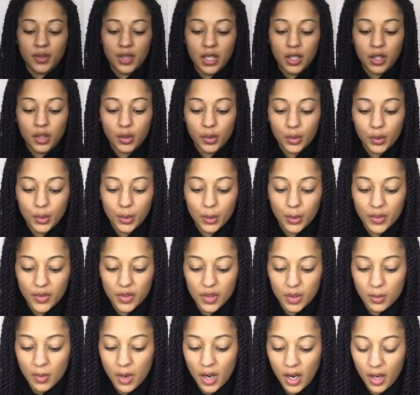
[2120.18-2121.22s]
really cool with
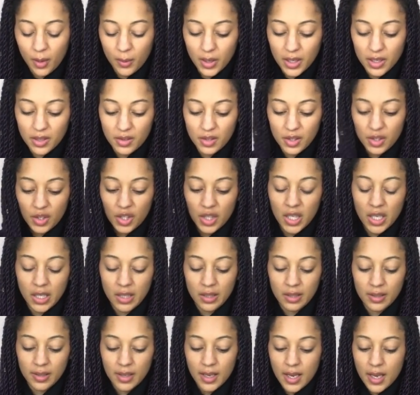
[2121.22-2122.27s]
some high-waisted
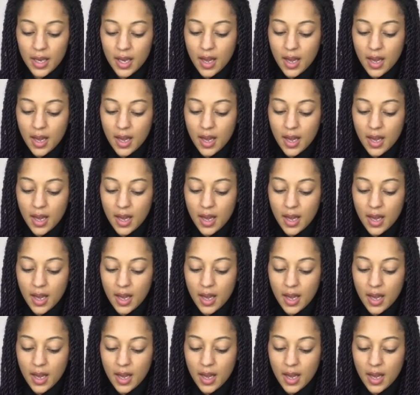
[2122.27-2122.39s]
jeans